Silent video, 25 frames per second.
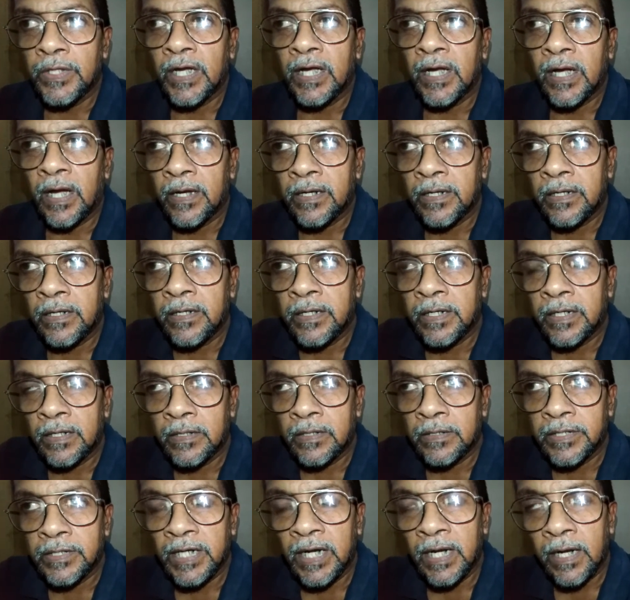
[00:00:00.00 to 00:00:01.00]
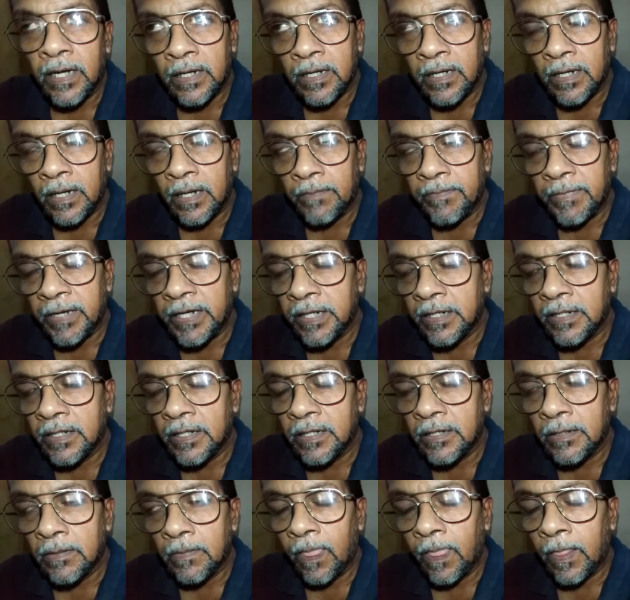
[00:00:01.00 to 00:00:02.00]
current Sri Lanka
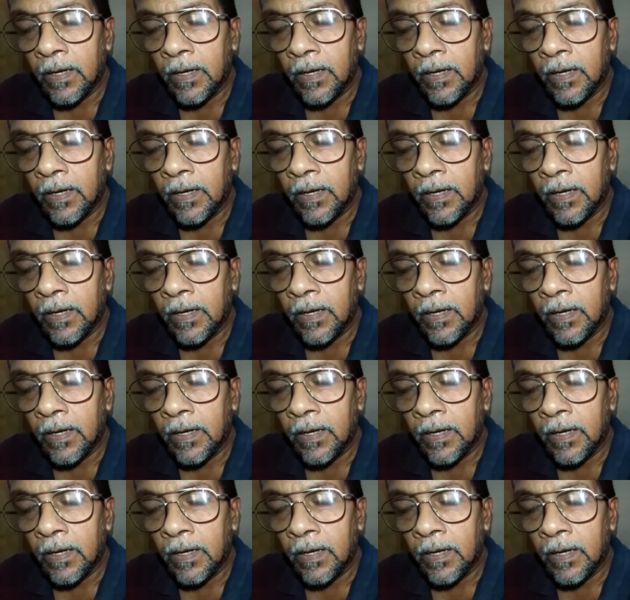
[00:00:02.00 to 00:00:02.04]
Medical